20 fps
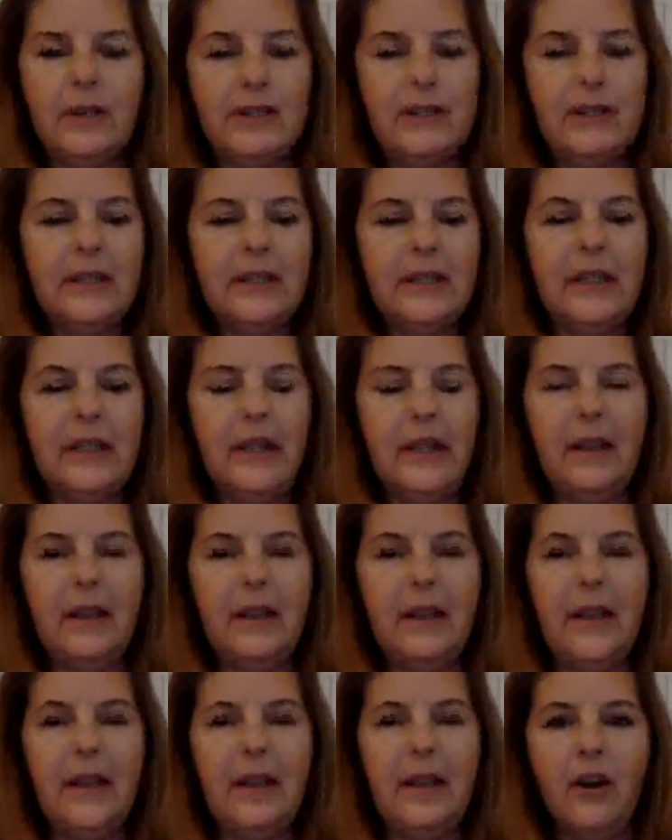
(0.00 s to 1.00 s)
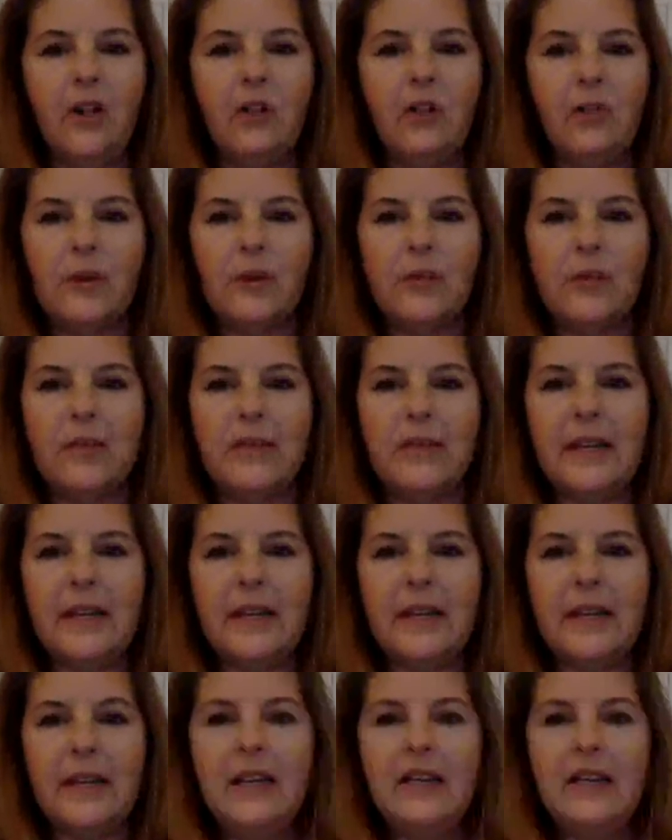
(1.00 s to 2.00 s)
see the
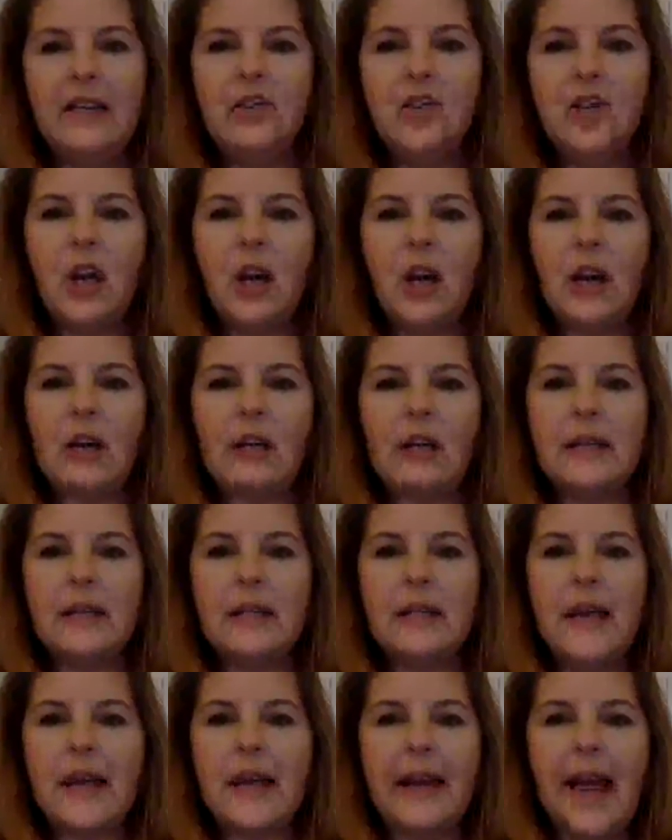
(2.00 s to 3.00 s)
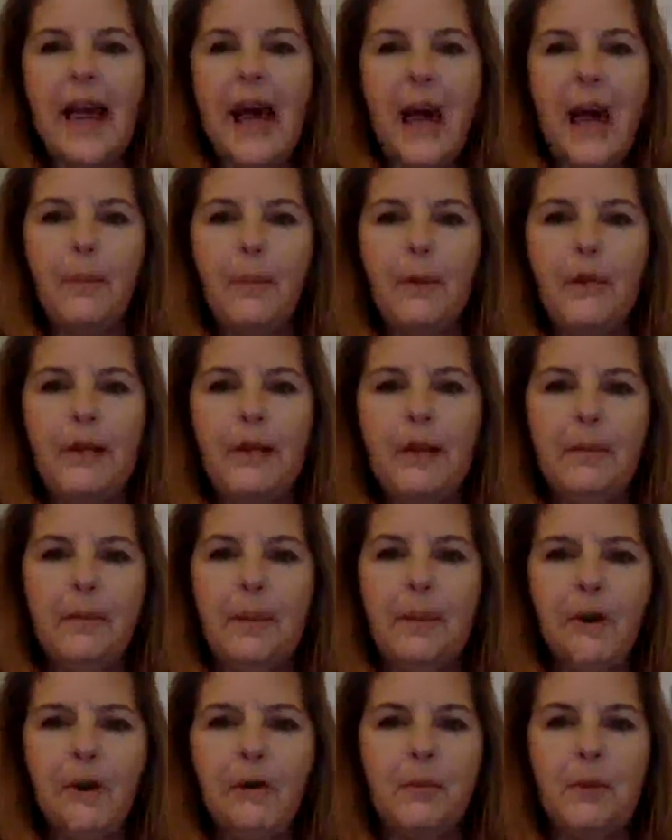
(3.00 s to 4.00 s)
characteristic chunks that happen in
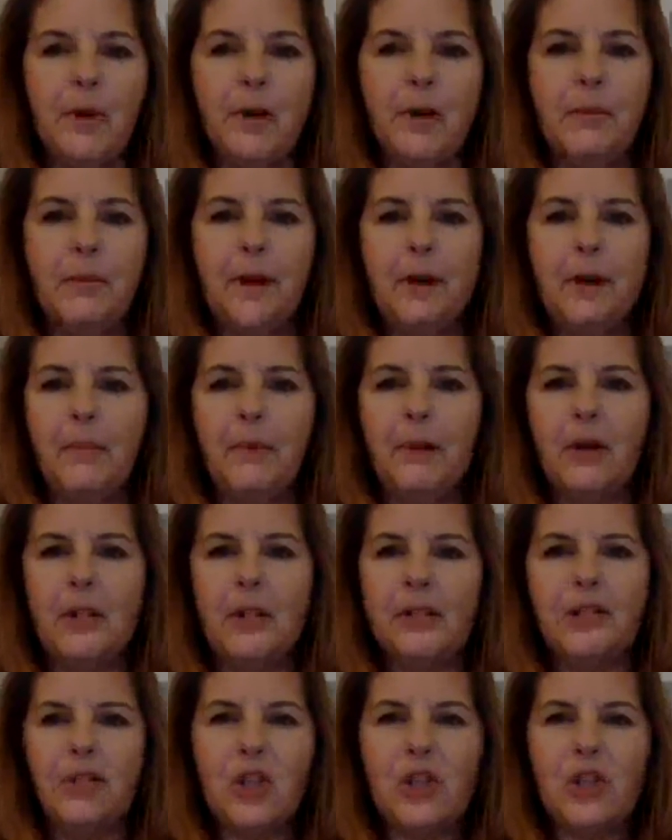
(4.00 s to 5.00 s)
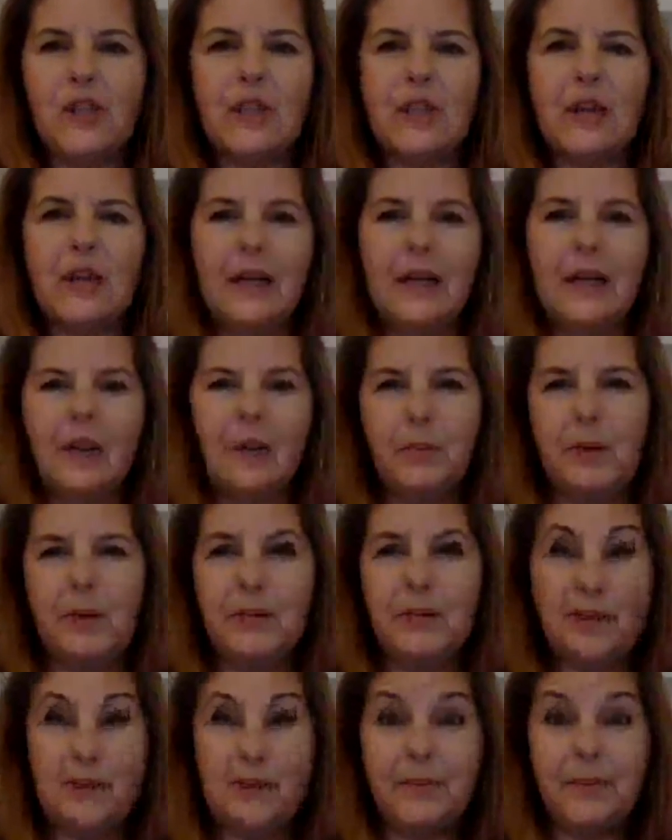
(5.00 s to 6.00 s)
buttermilk. Buttermilk is just a little bit
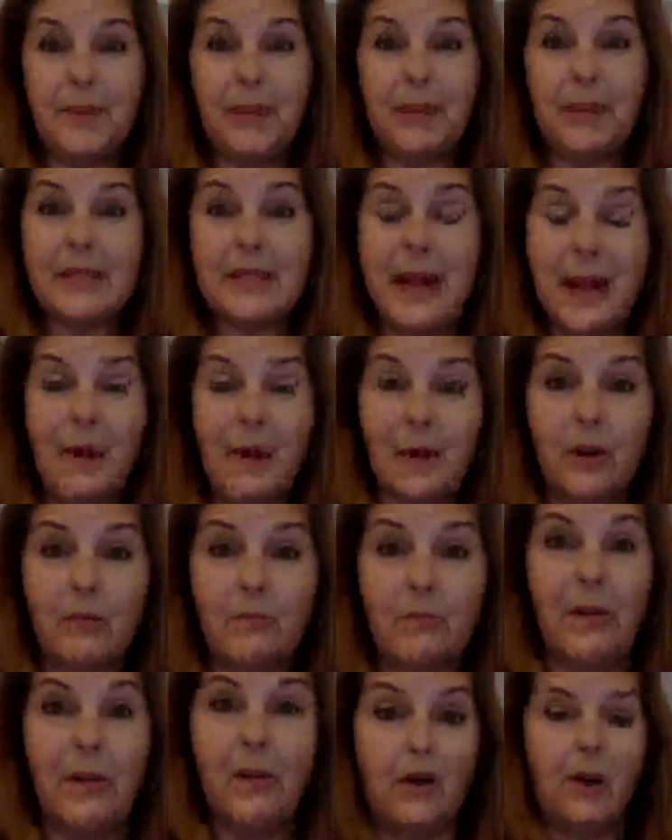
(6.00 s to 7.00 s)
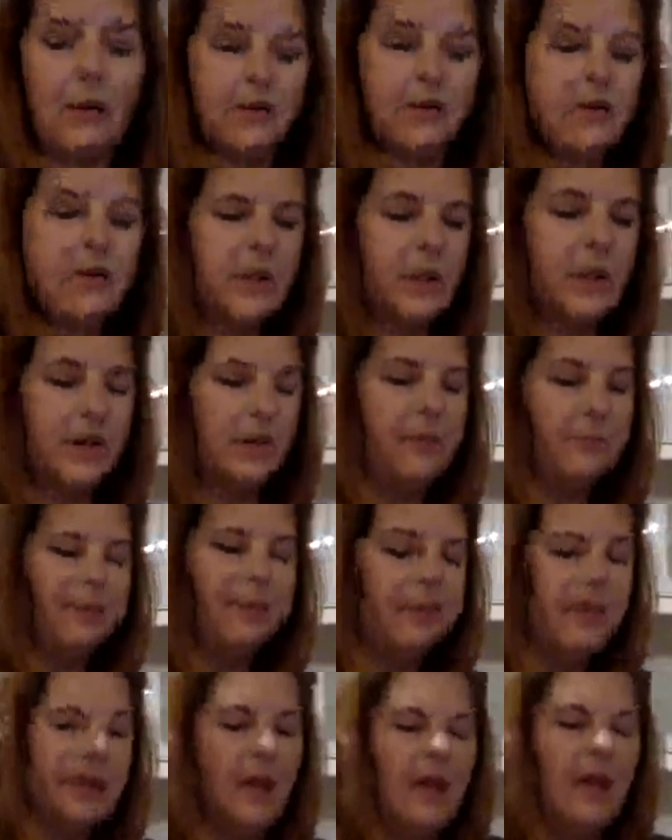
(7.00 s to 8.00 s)
of a, a soured milk. So
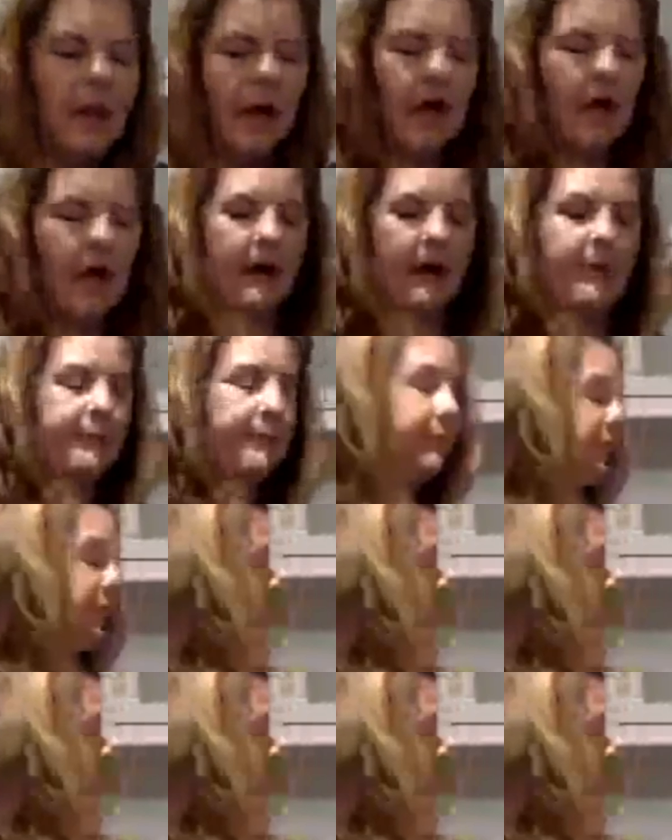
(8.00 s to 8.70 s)
um,